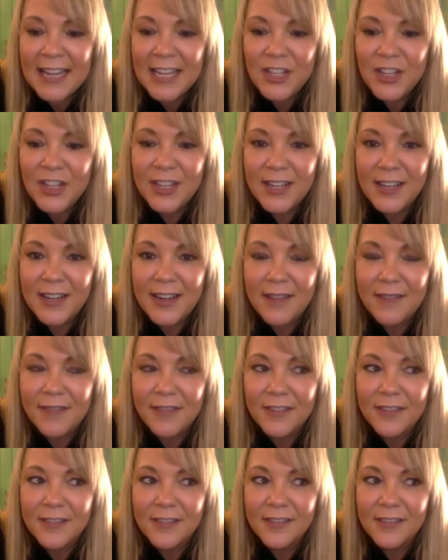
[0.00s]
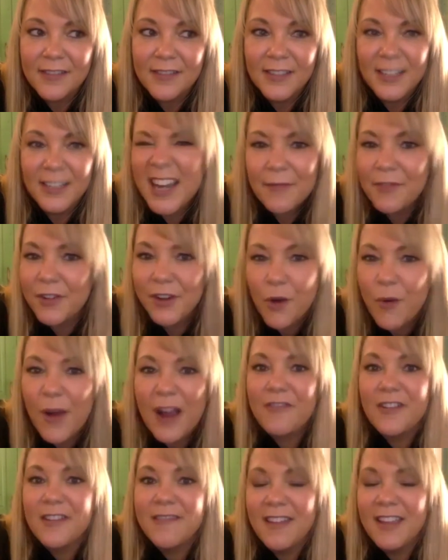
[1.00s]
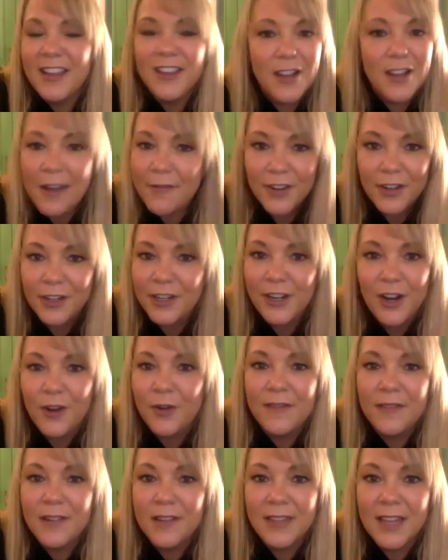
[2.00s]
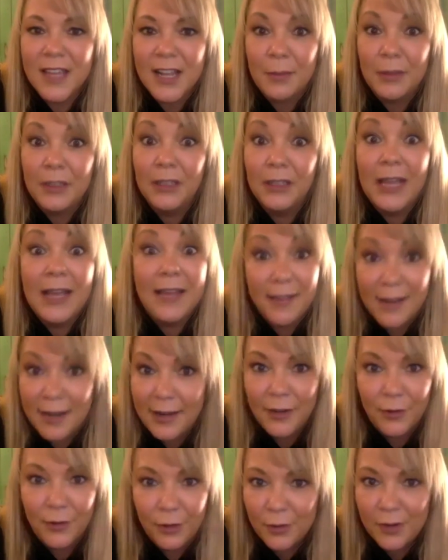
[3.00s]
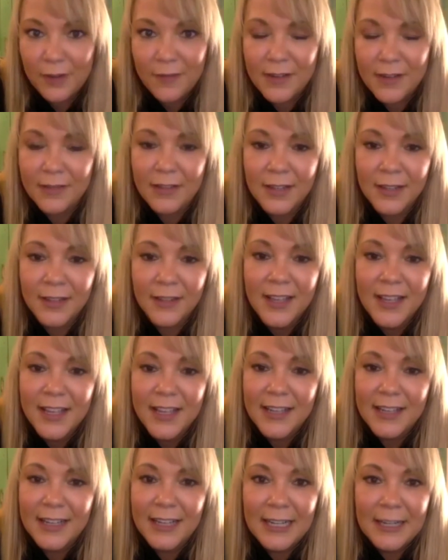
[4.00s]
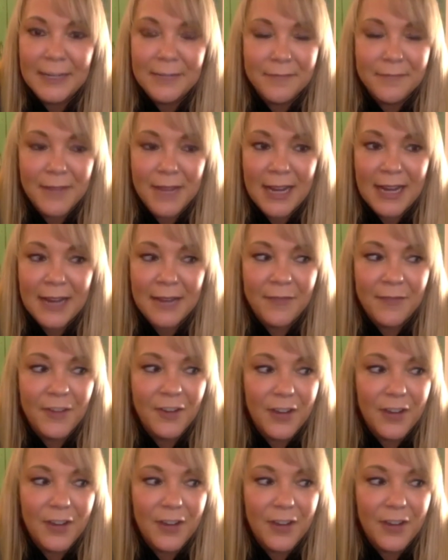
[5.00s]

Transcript: and you can never you never know everything you're never going to know everything i'm glad that i don't know everything um,